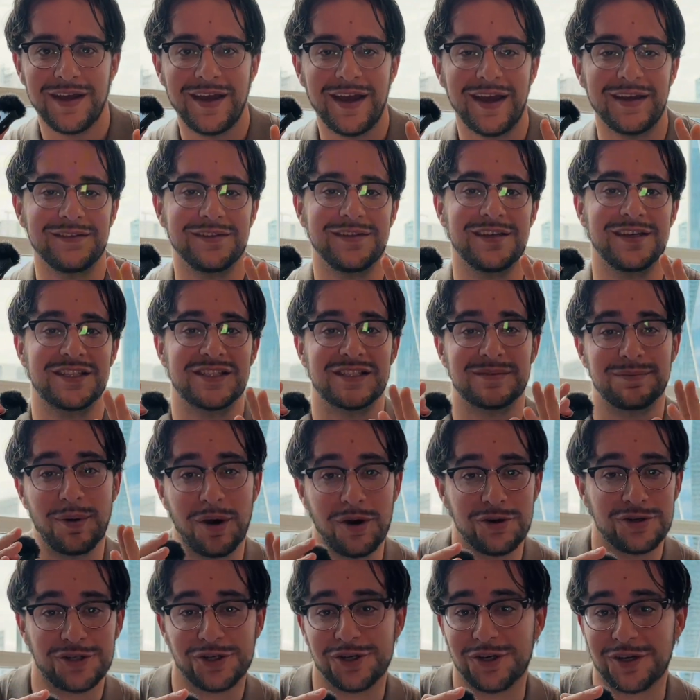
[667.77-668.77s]
and the
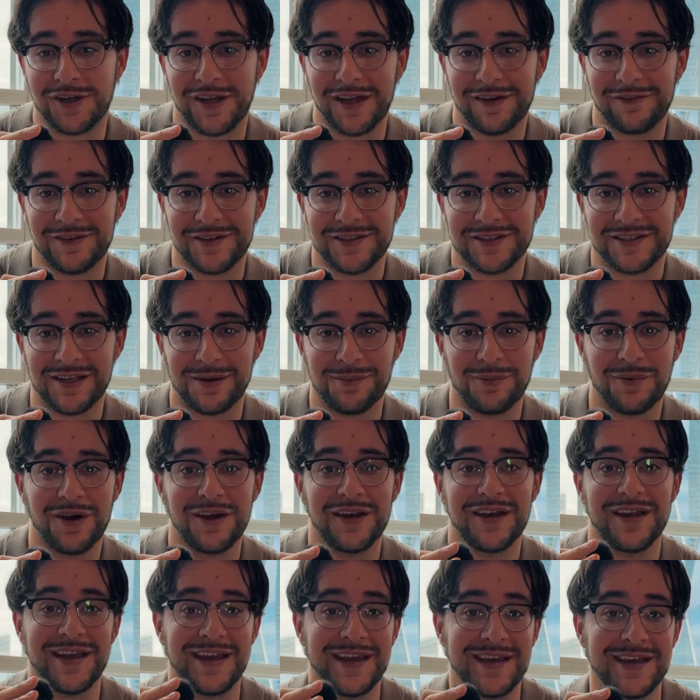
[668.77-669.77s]
exposure you're giving
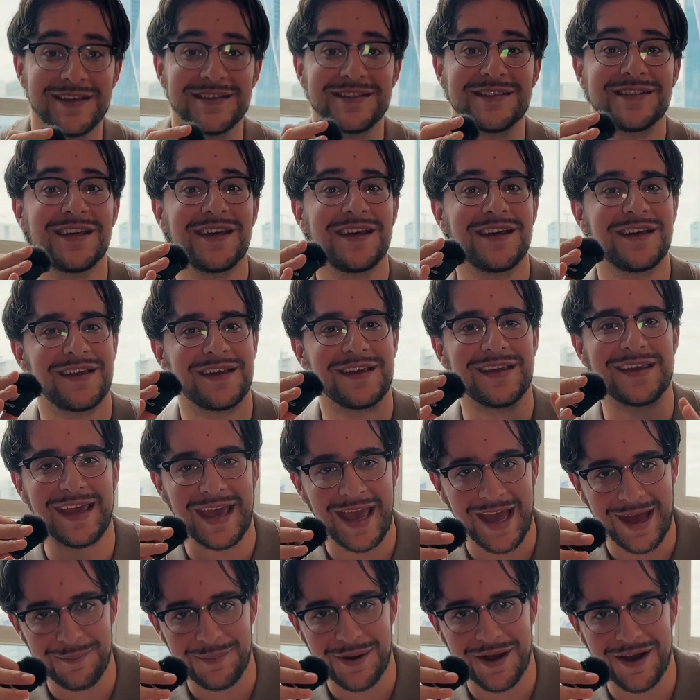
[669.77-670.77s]
someone is
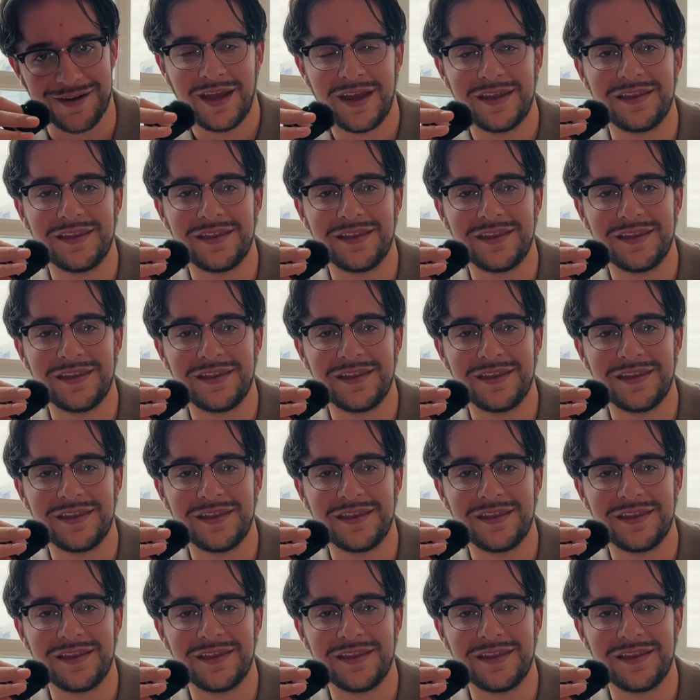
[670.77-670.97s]
gamma.